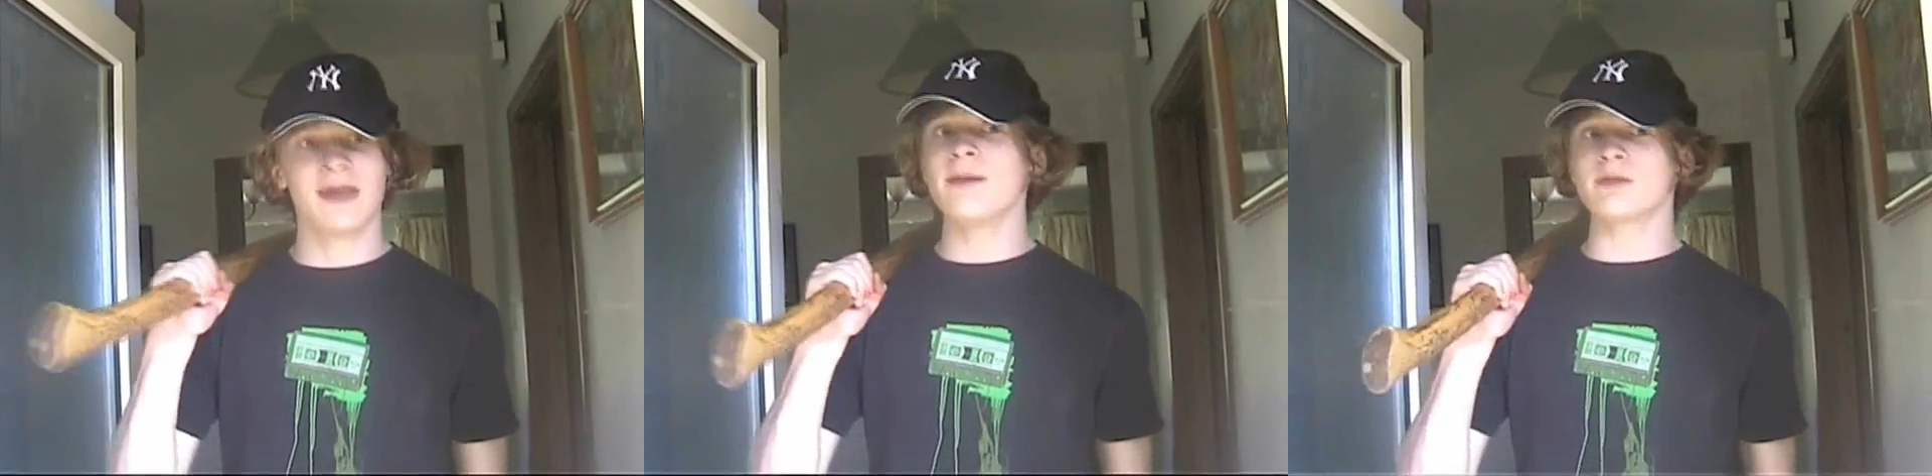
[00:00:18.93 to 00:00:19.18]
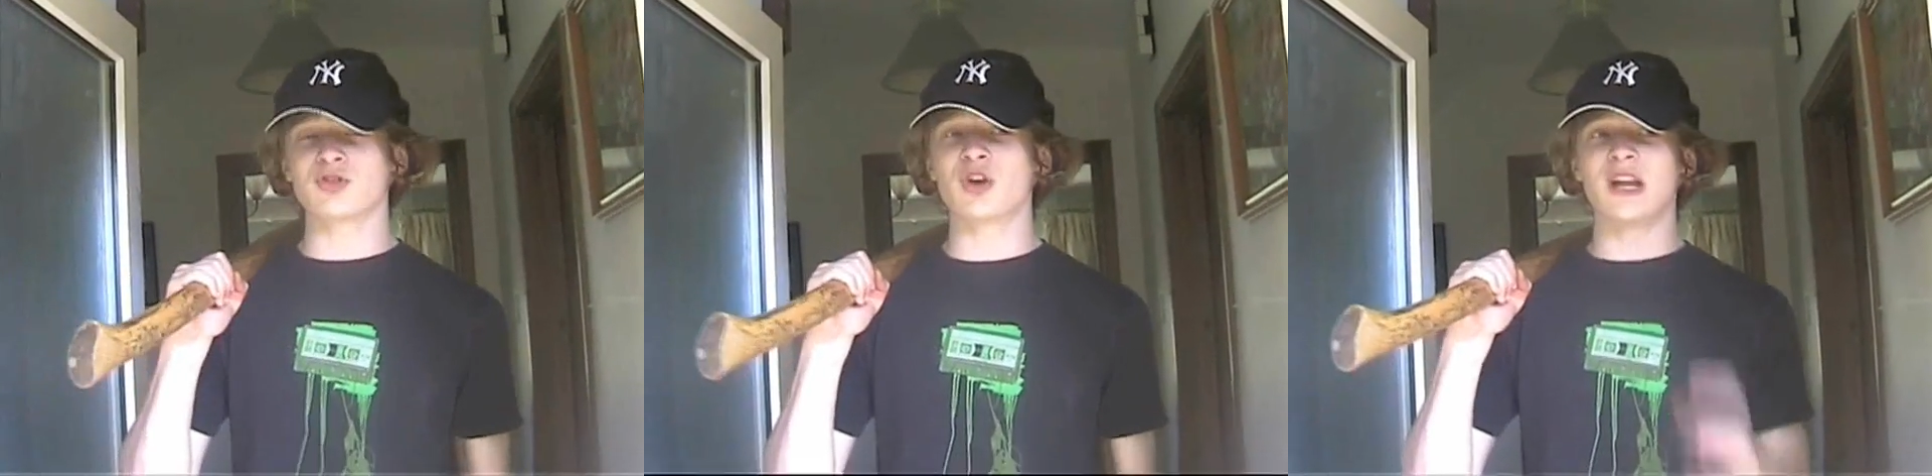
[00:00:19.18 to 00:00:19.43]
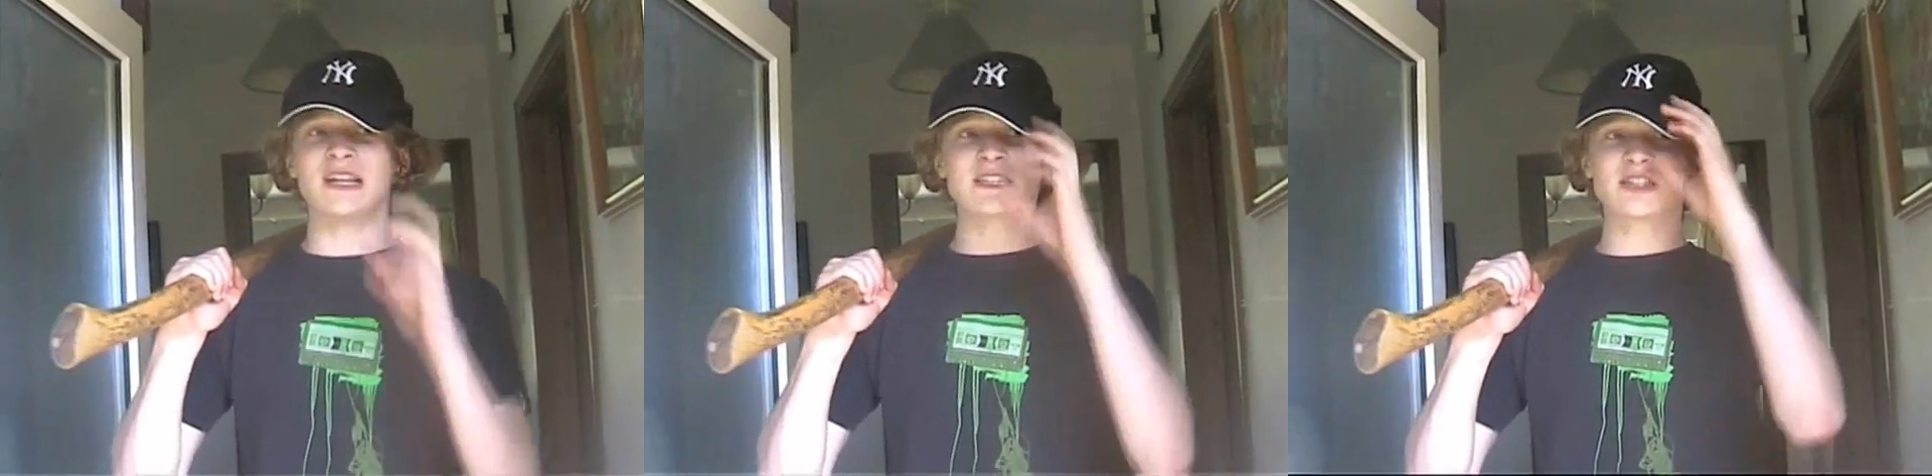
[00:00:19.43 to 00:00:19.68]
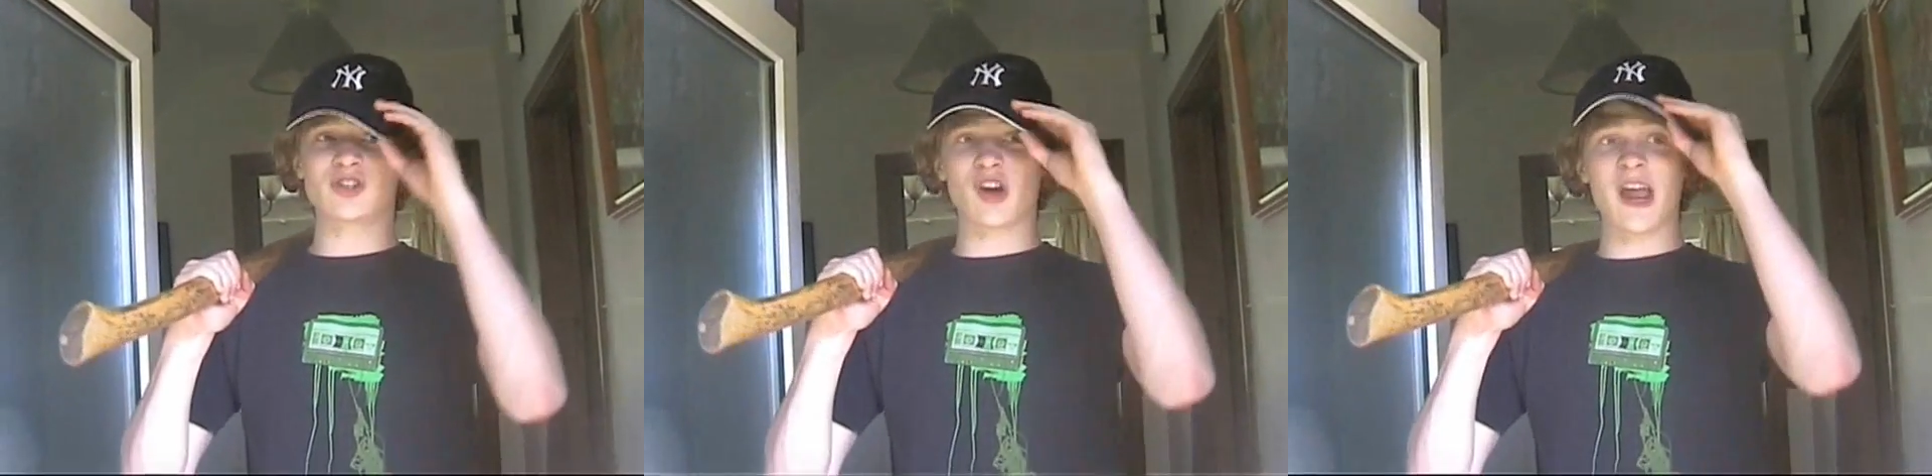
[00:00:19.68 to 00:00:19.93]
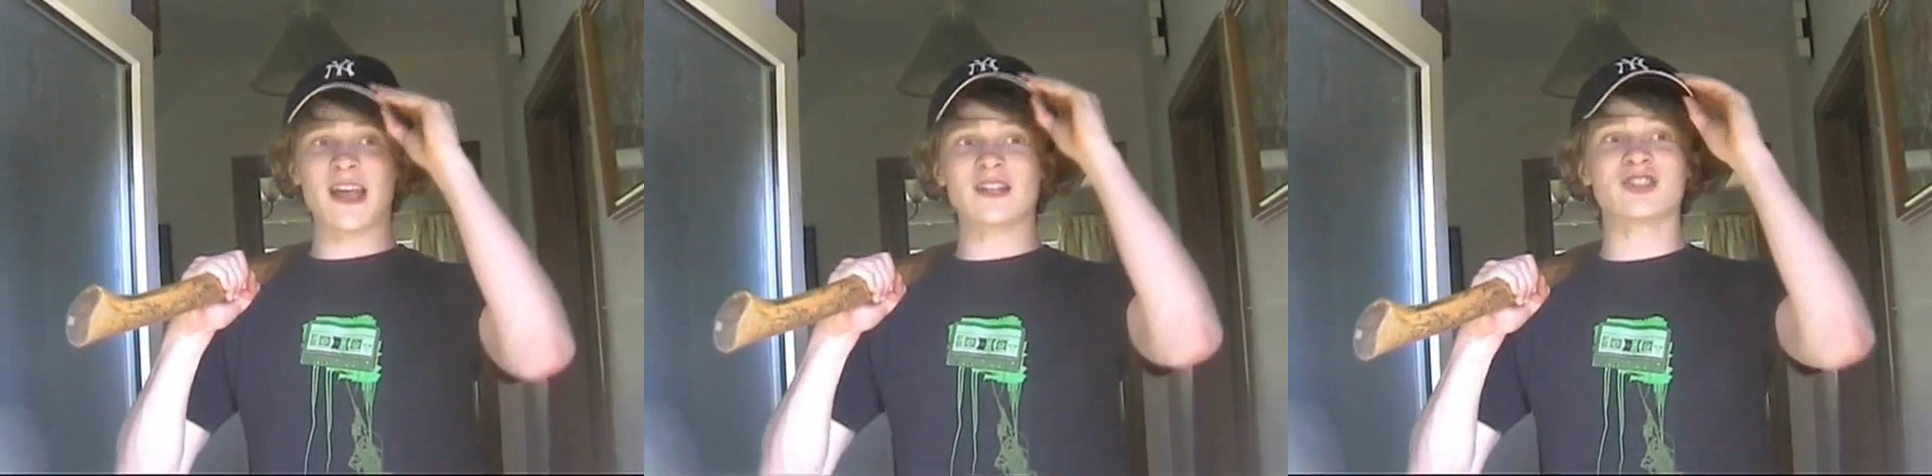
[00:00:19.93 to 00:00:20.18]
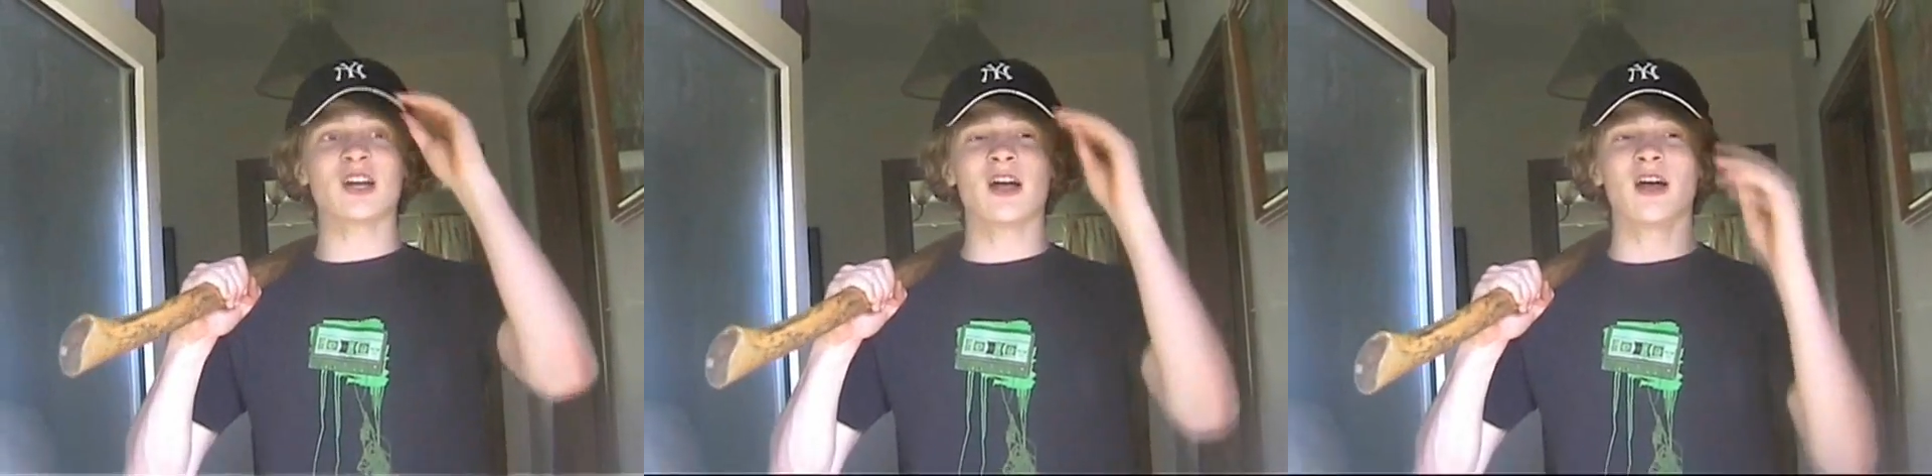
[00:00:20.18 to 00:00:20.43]
He was really
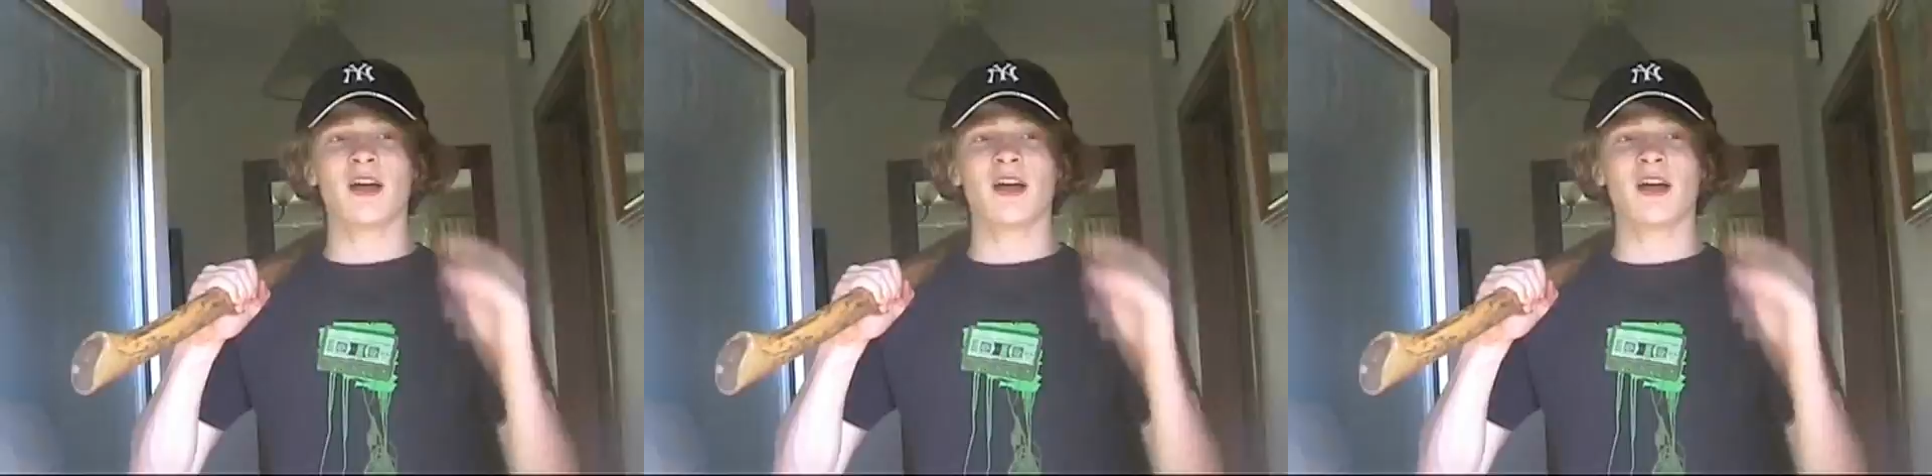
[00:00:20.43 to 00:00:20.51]
strange.